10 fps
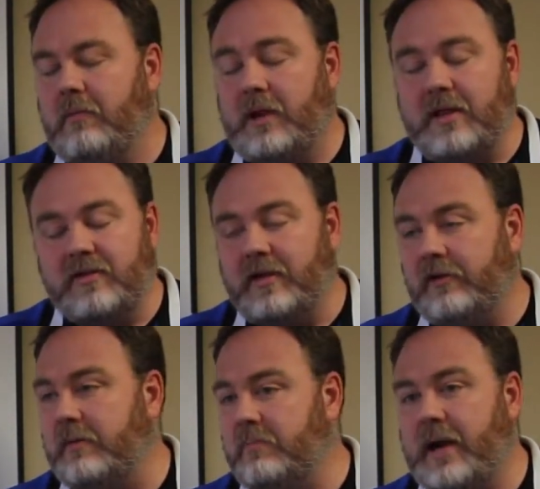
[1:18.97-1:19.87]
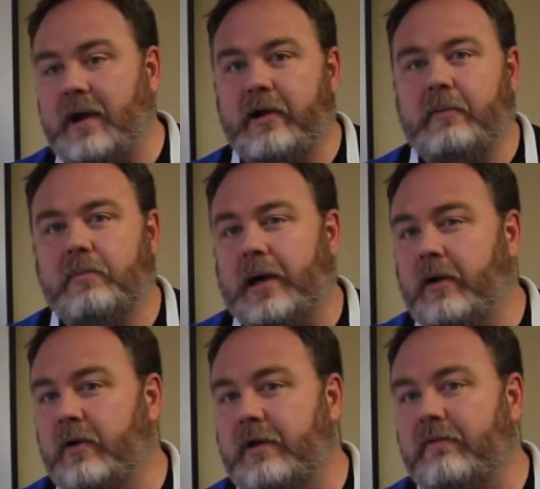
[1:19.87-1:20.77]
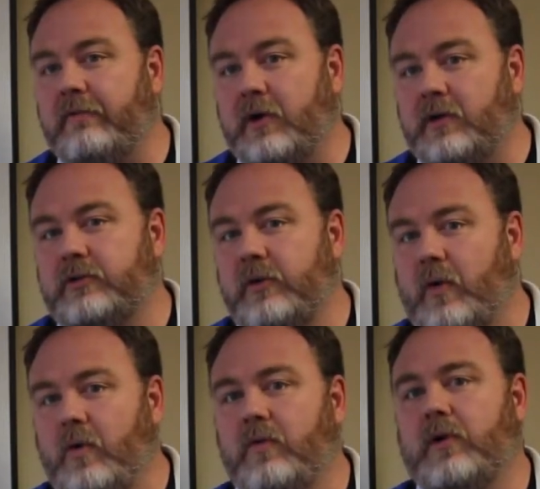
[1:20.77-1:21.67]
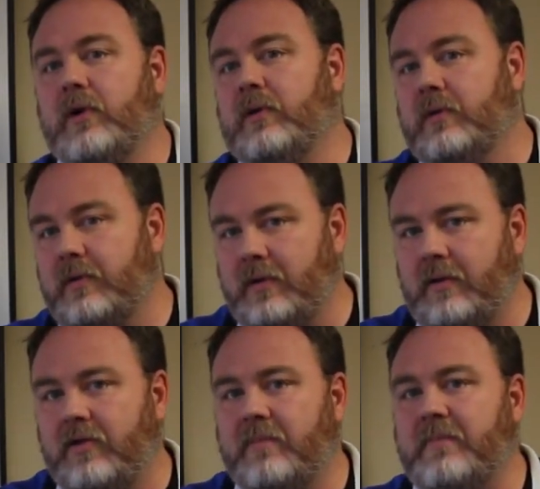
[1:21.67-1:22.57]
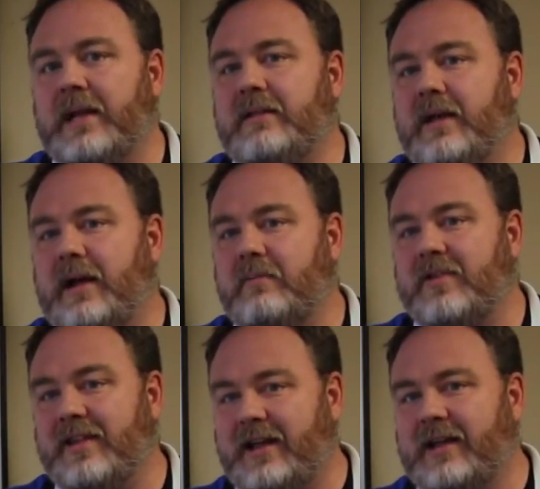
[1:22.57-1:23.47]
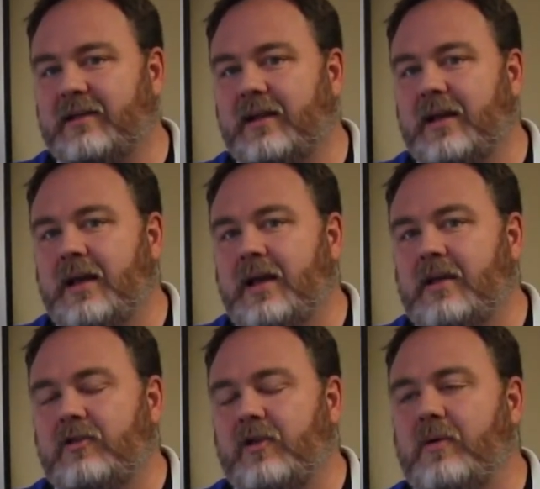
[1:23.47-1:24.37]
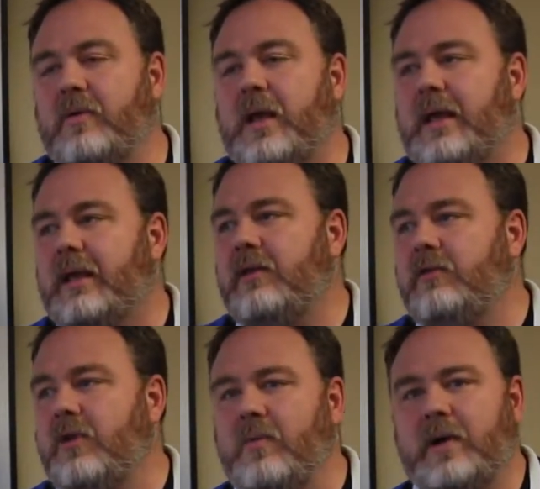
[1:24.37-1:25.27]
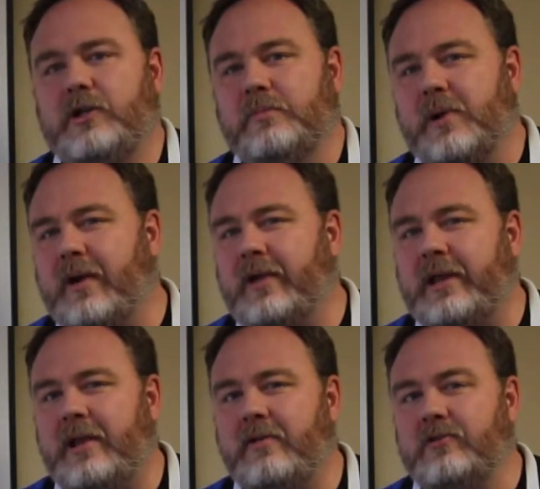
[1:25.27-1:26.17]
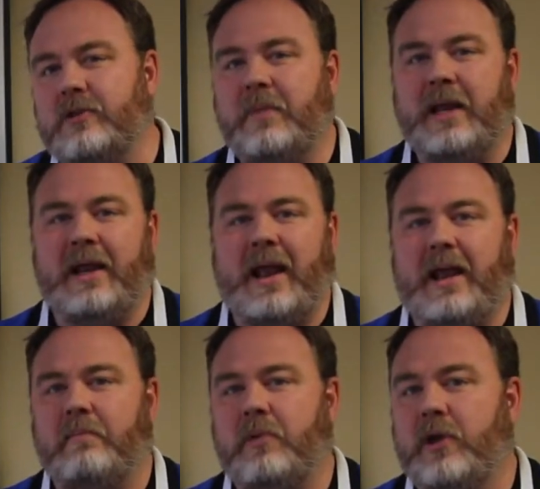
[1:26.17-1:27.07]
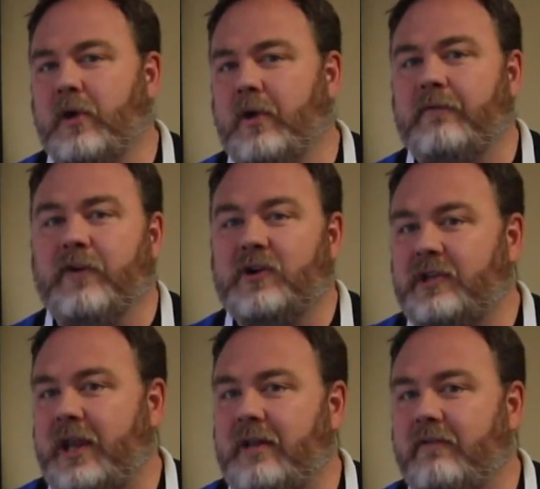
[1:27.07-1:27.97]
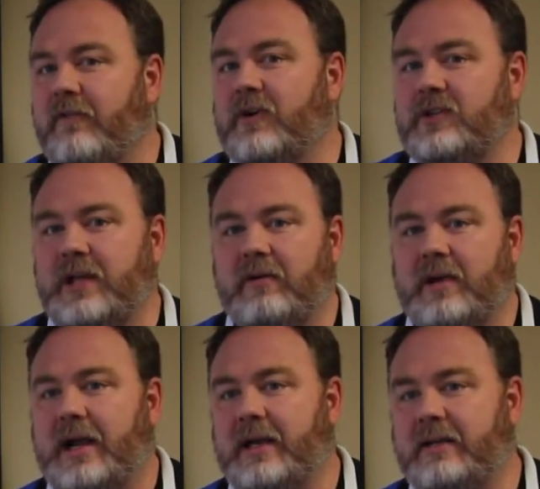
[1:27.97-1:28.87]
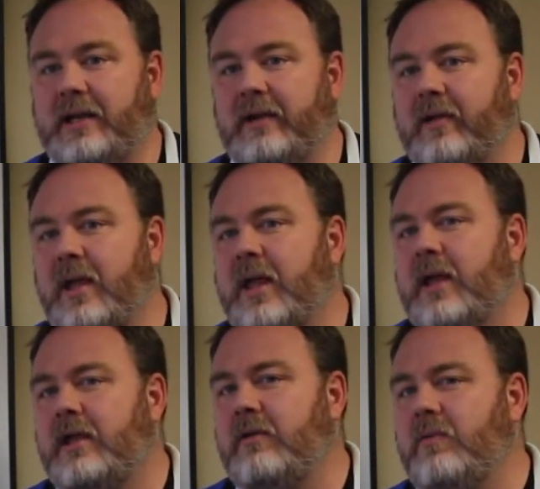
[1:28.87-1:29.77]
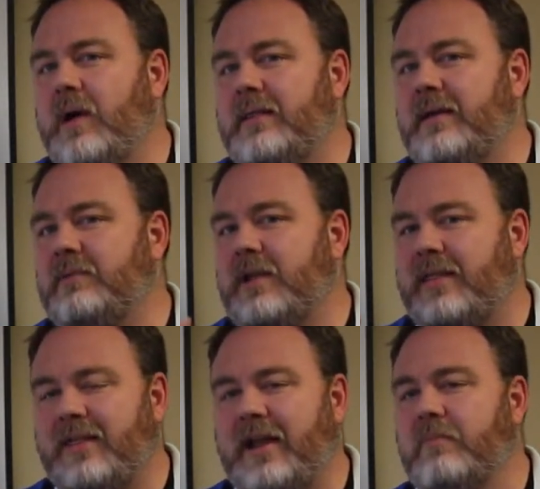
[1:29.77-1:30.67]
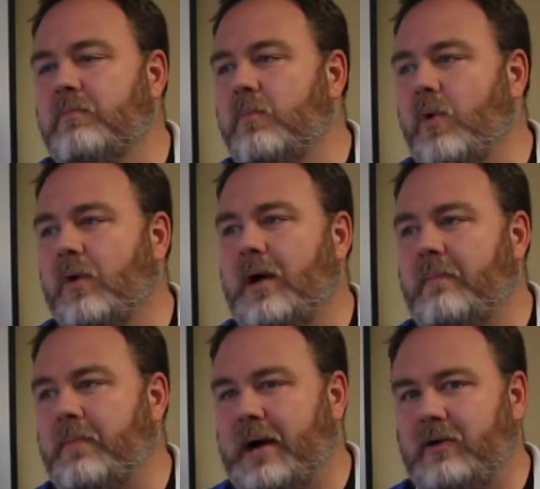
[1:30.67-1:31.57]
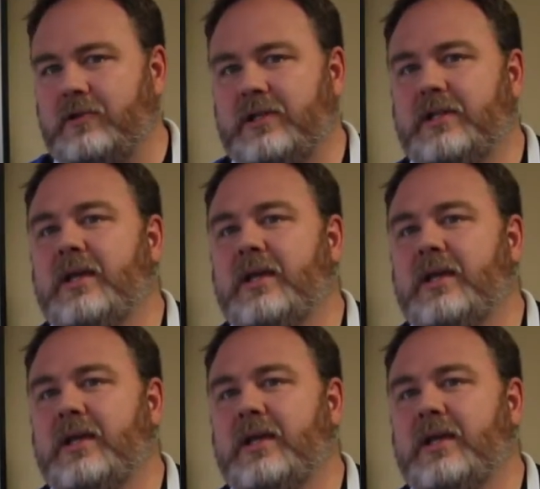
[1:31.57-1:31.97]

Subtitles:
considering priority first over submitted time second. So you don't want your priority queues to be a pure first in, first out kind of deal. You want them to think more about